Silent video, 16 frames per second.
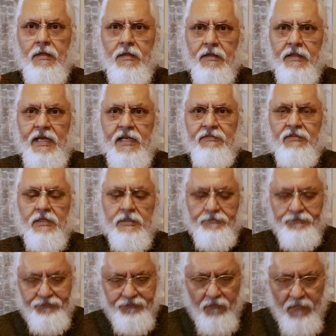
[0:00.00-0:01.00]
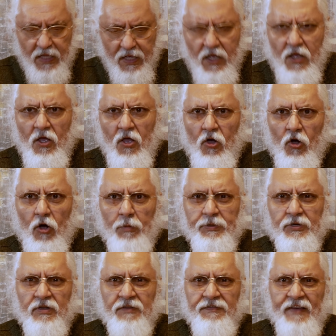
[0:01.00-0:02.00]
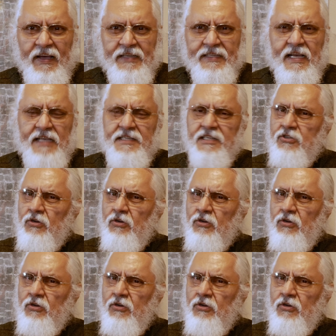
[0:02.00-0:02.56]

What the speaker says: Thankfully. Hope you're doing fantastic.